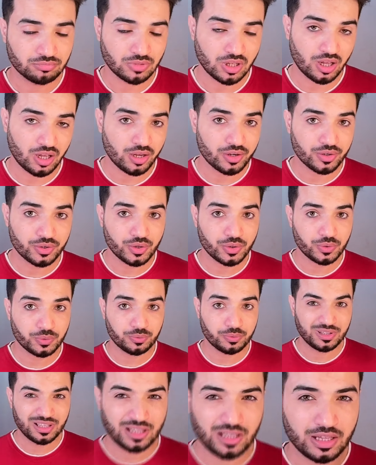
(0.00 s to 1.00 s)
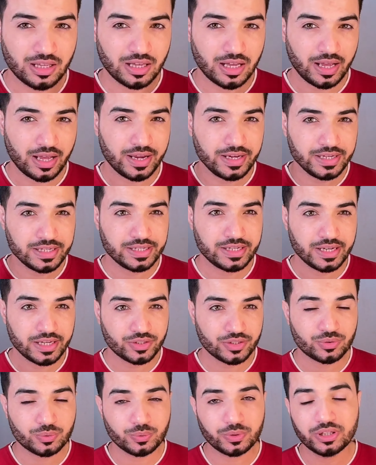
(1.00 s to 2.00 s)
I don't know. I
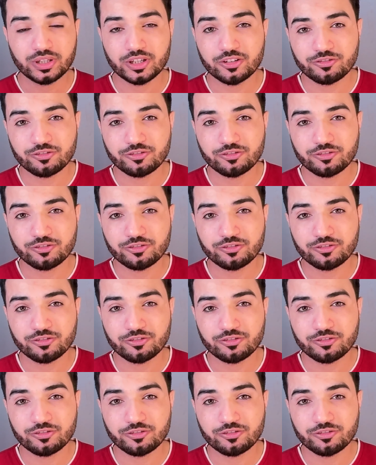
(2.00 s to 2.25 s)
guess we're gonna